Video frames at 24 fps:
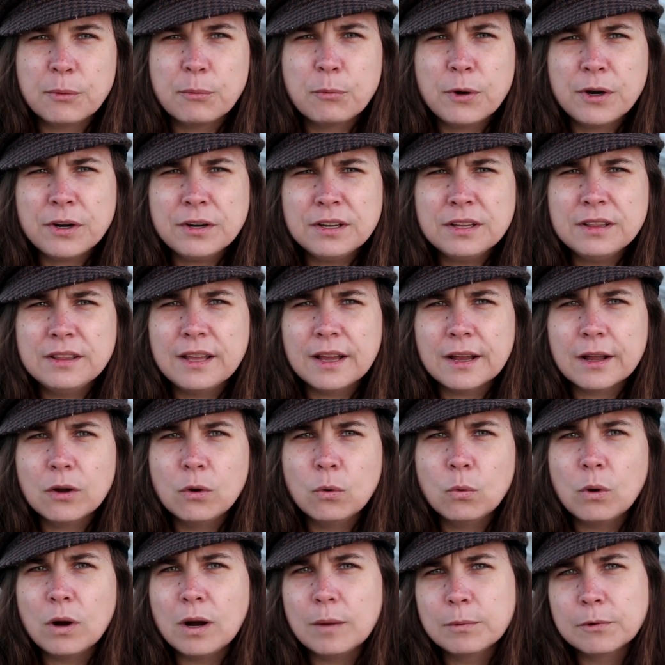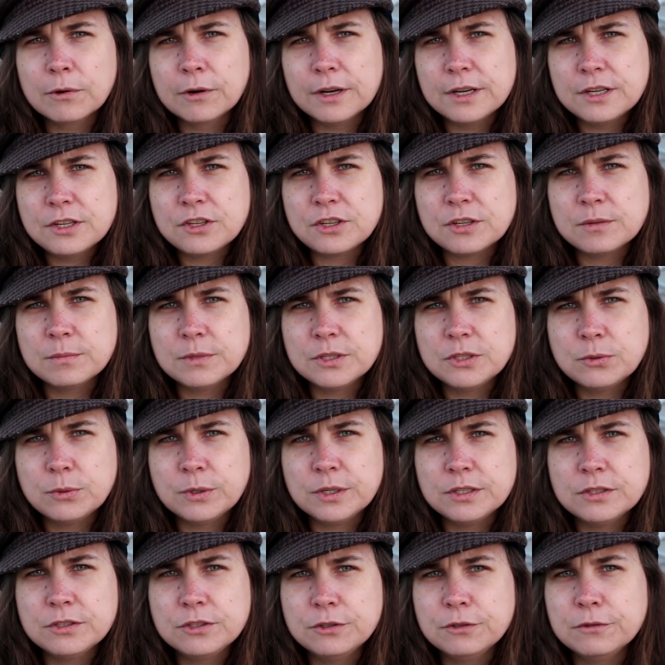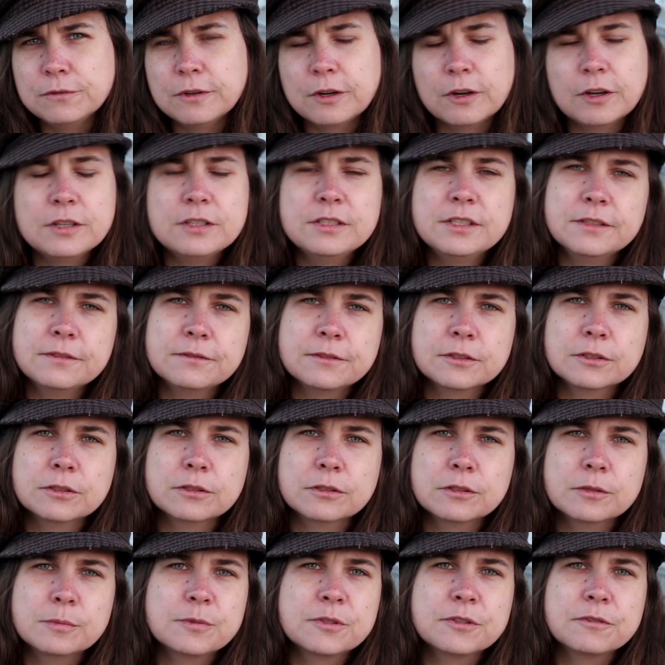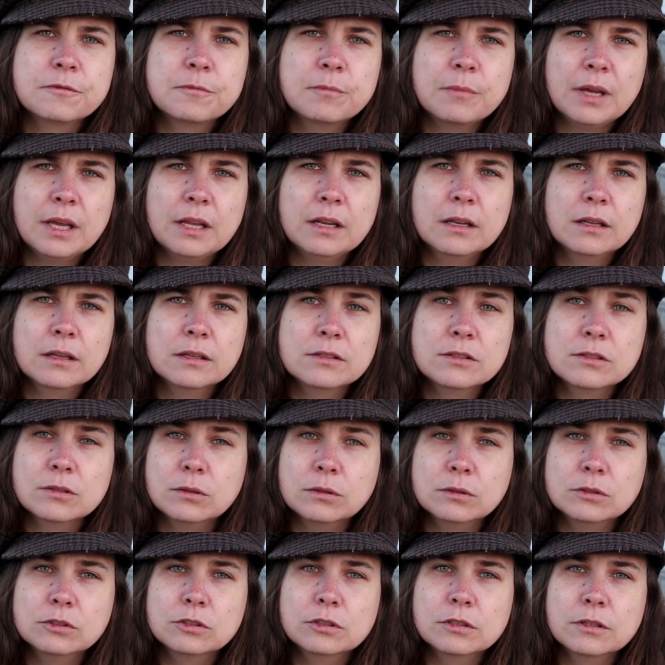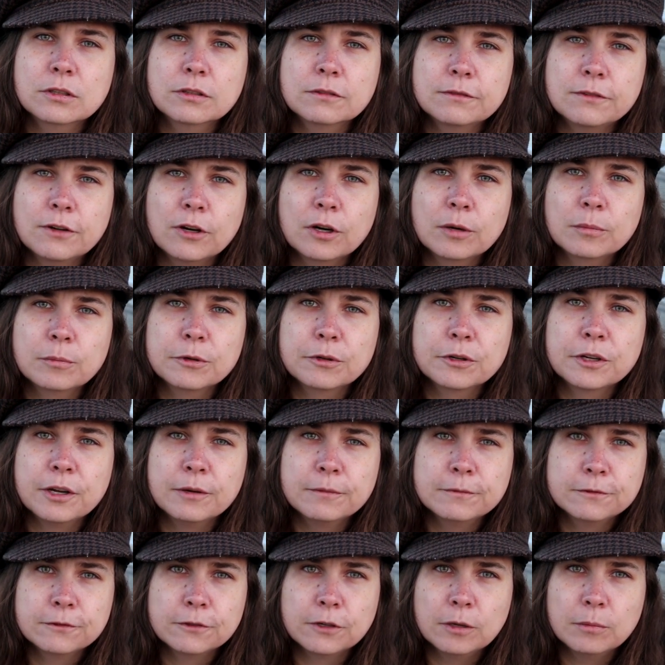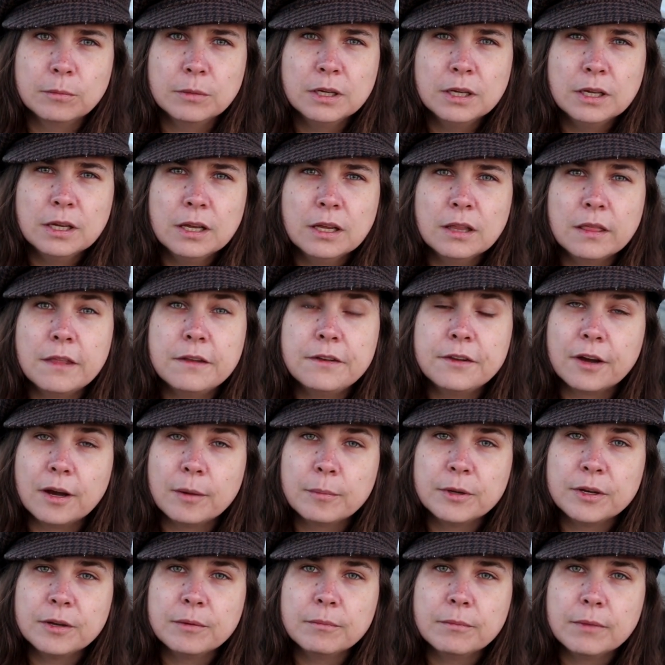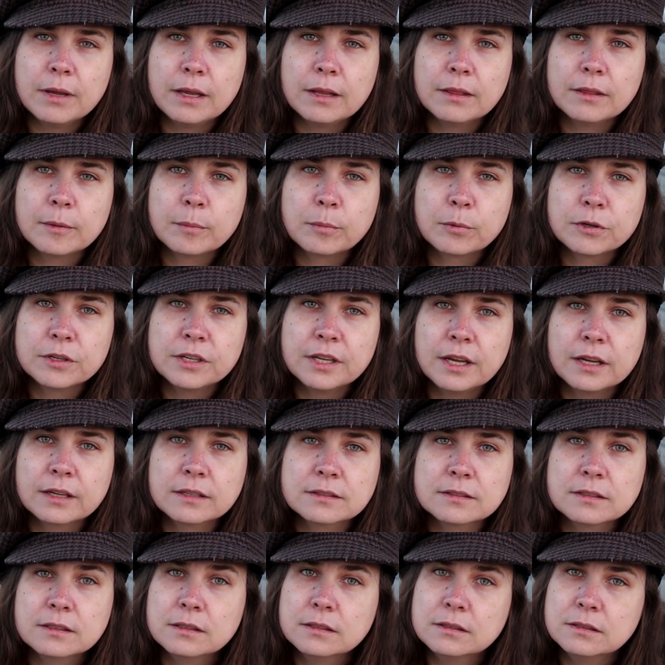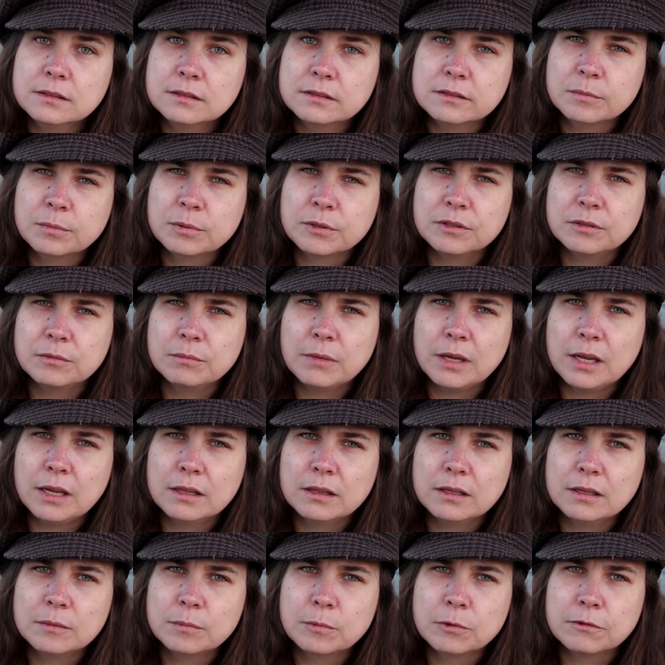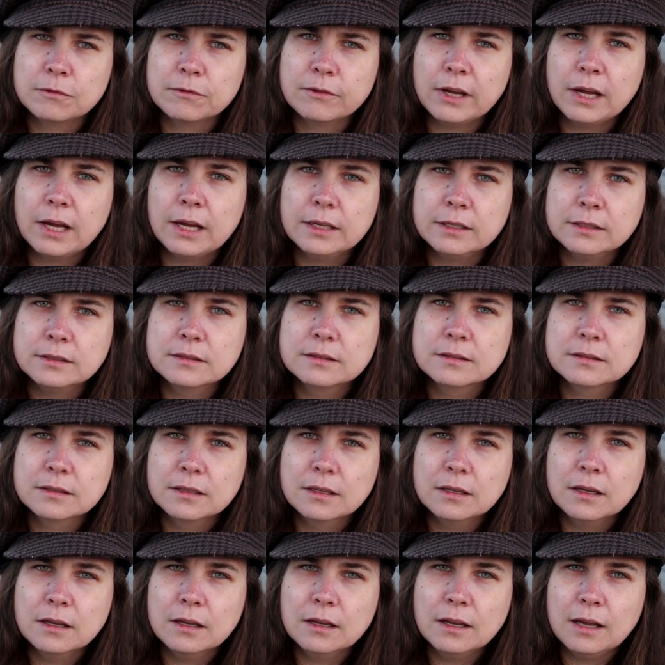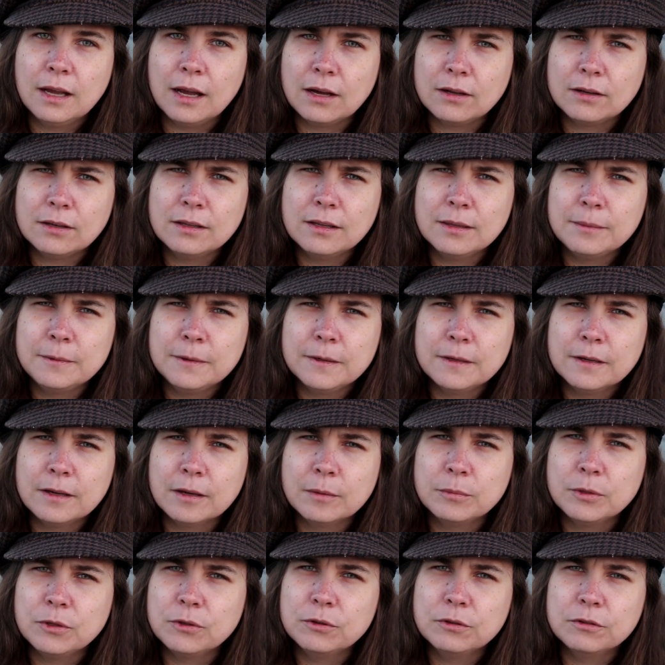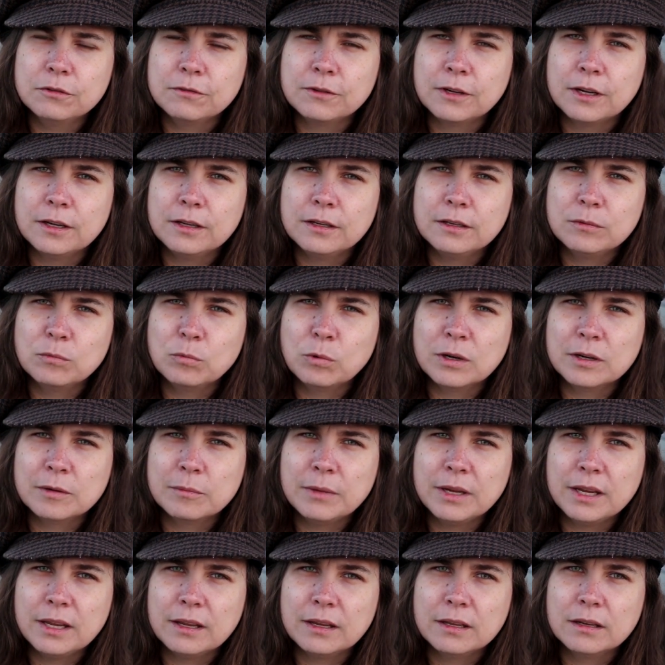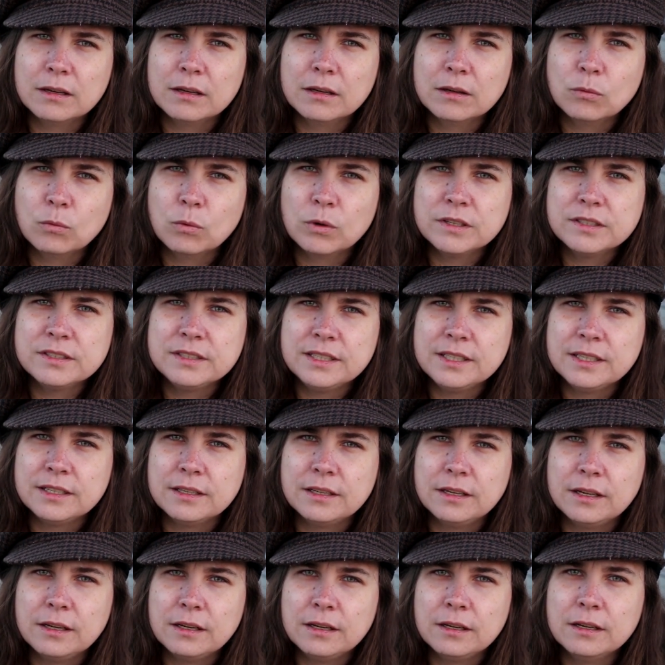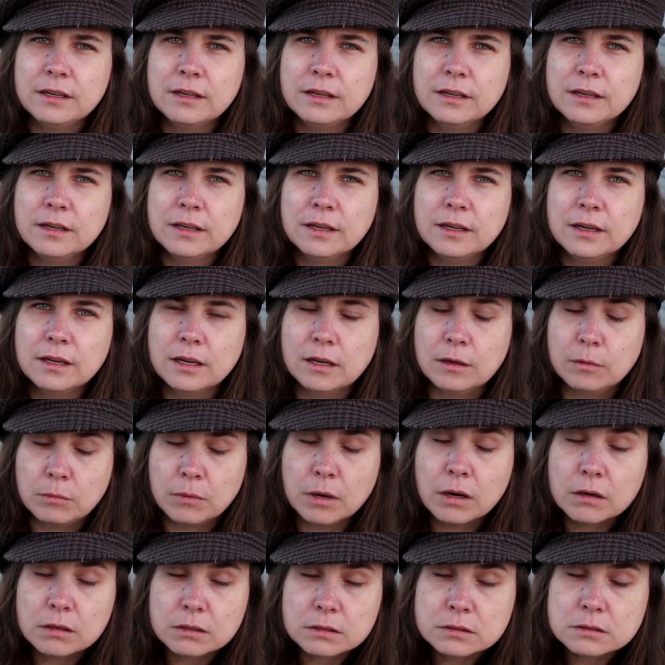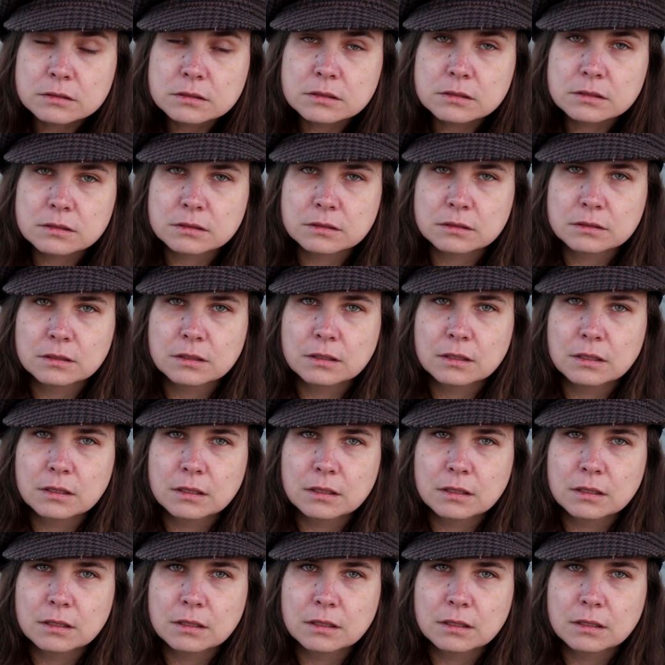But where did that cooperation between two very different groups of men, the soldier and the farmer, come from? The dominant man that protects and the disciplined man that provides. How did they become unified in one man, one deity, in Mars?